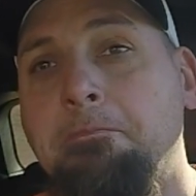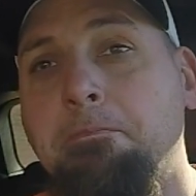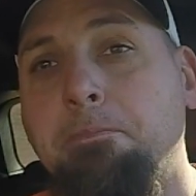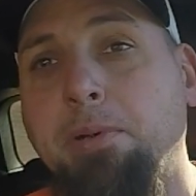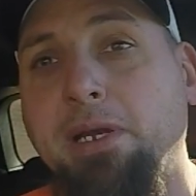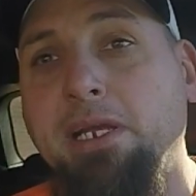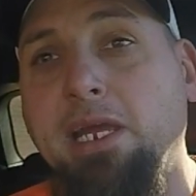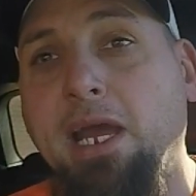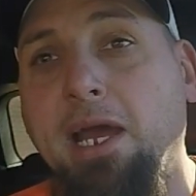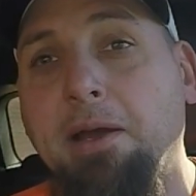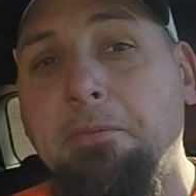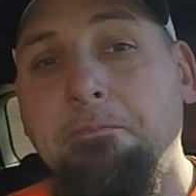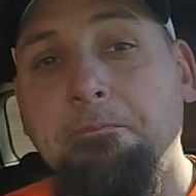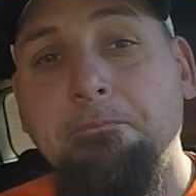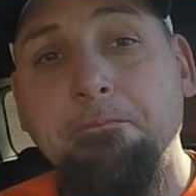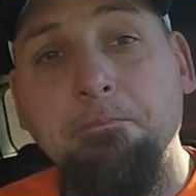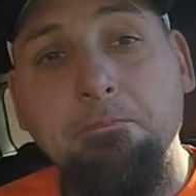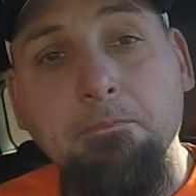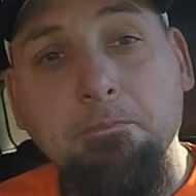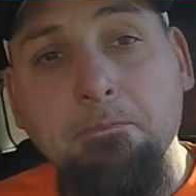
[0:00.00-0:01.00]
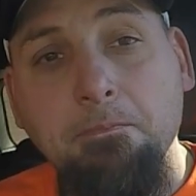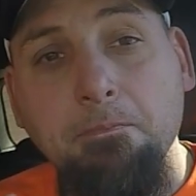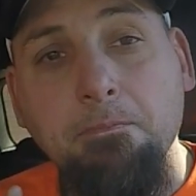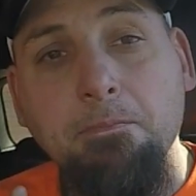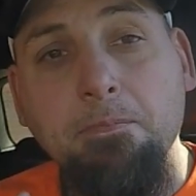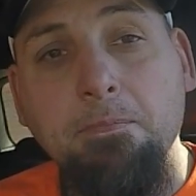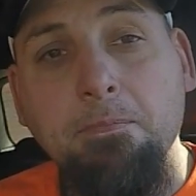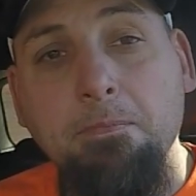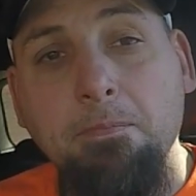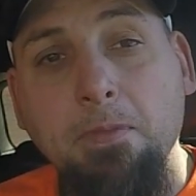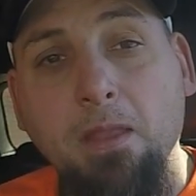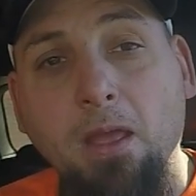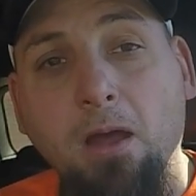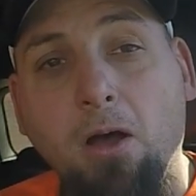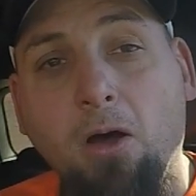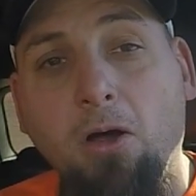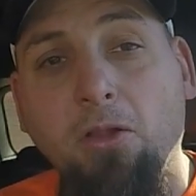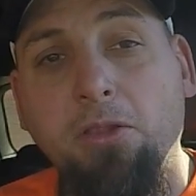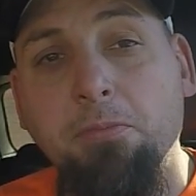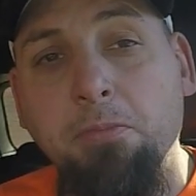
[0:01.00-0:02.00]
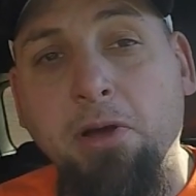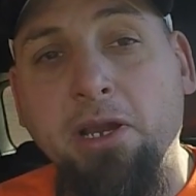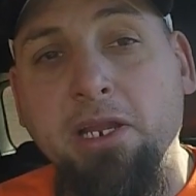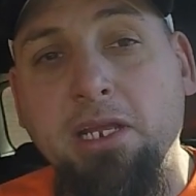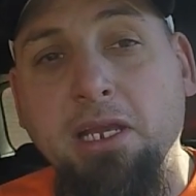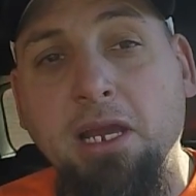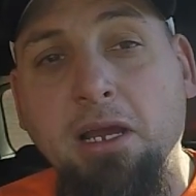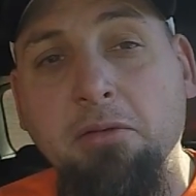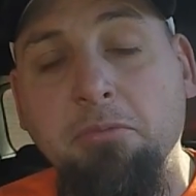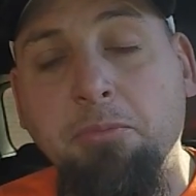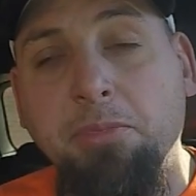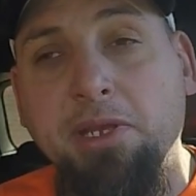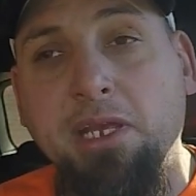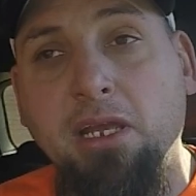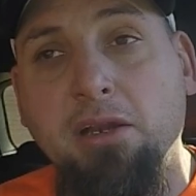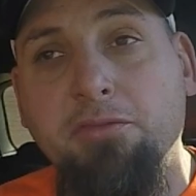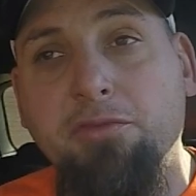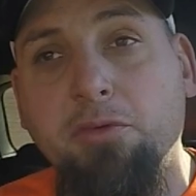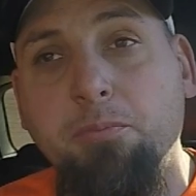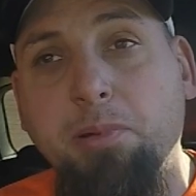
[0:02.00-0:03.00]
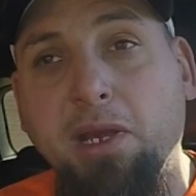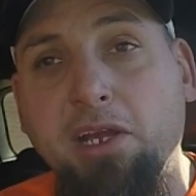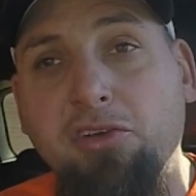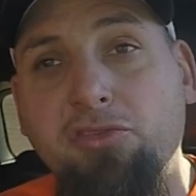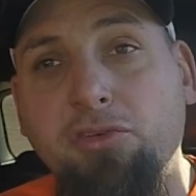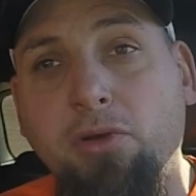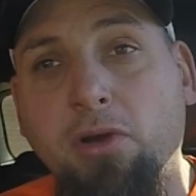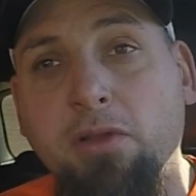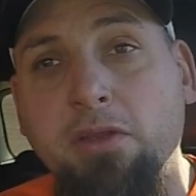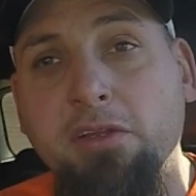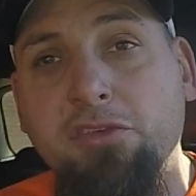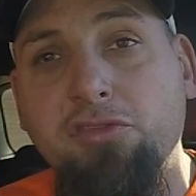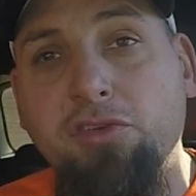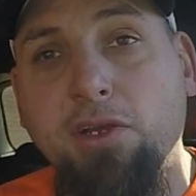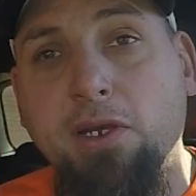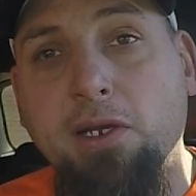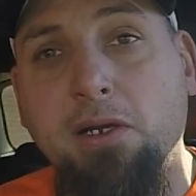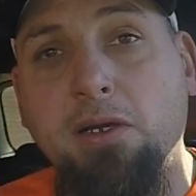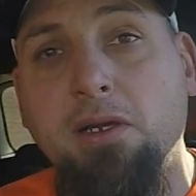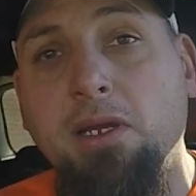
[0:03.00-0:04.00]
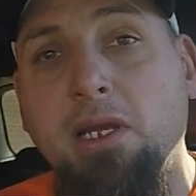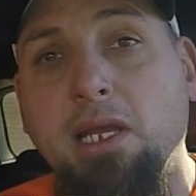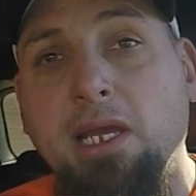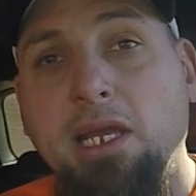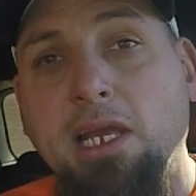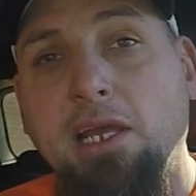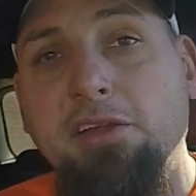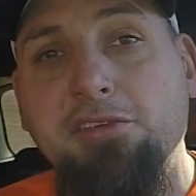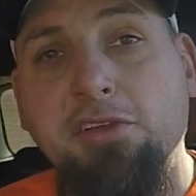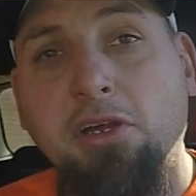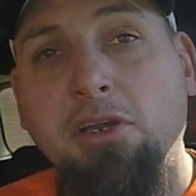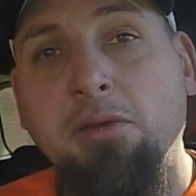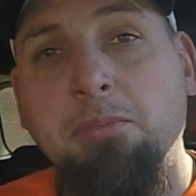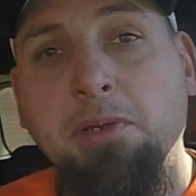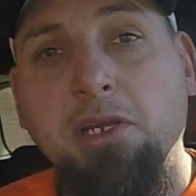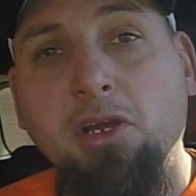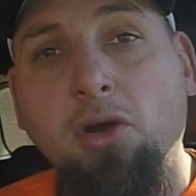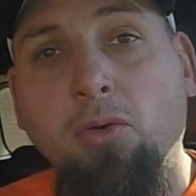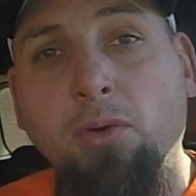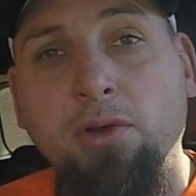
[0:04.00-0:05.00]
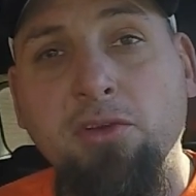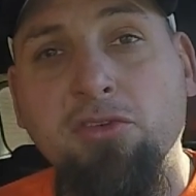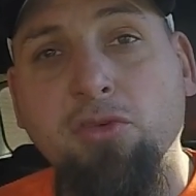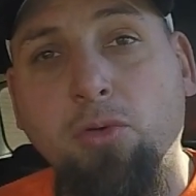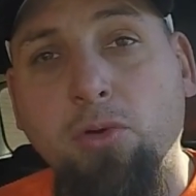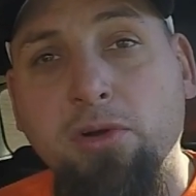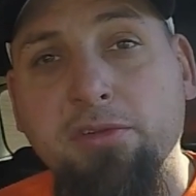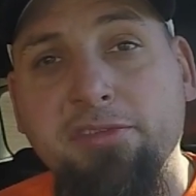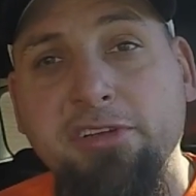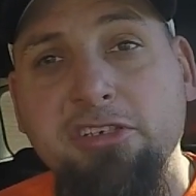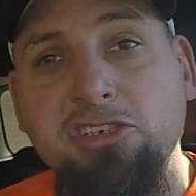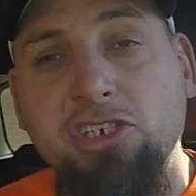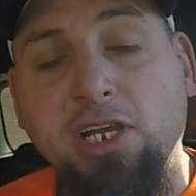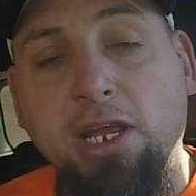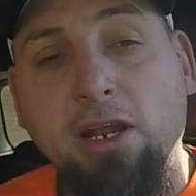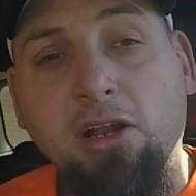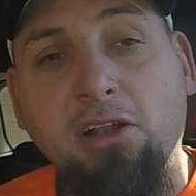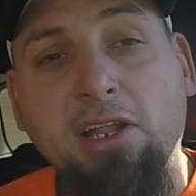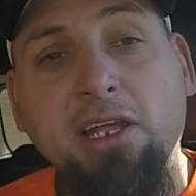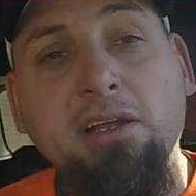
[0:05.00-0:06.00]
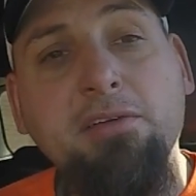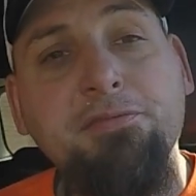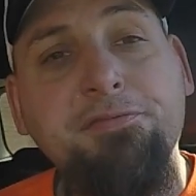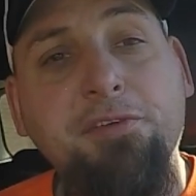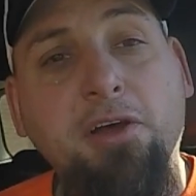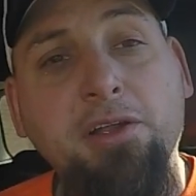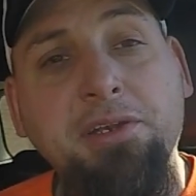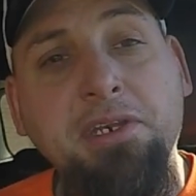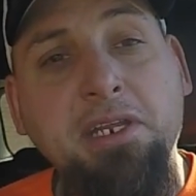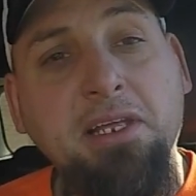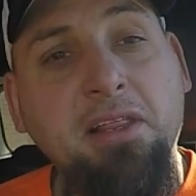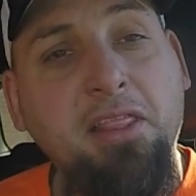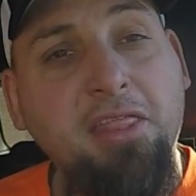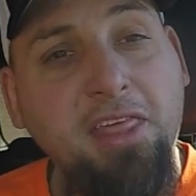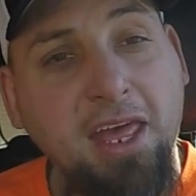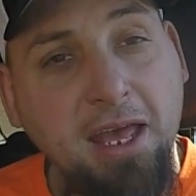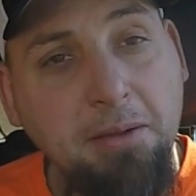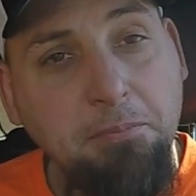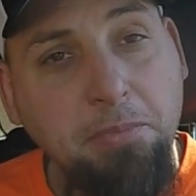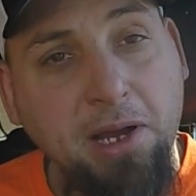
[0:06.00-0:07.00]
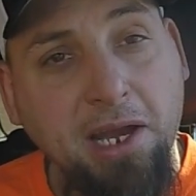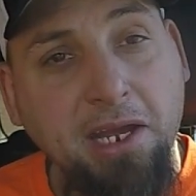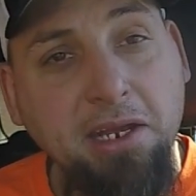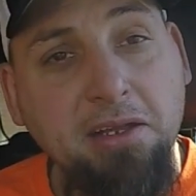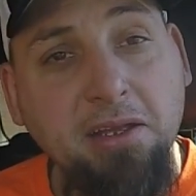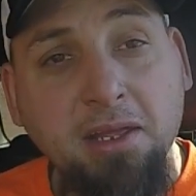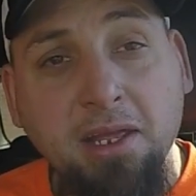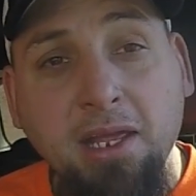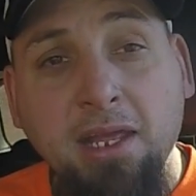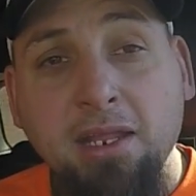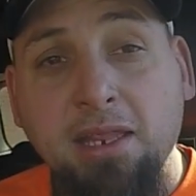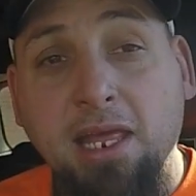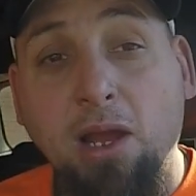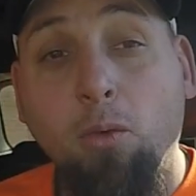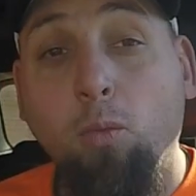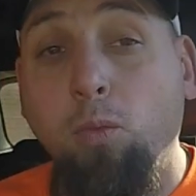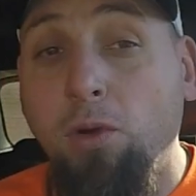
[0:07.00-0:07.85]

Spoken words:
But yeah, all the money I'm going to be getting from Patreon this year is going to be going towards the channel and funding that bike. That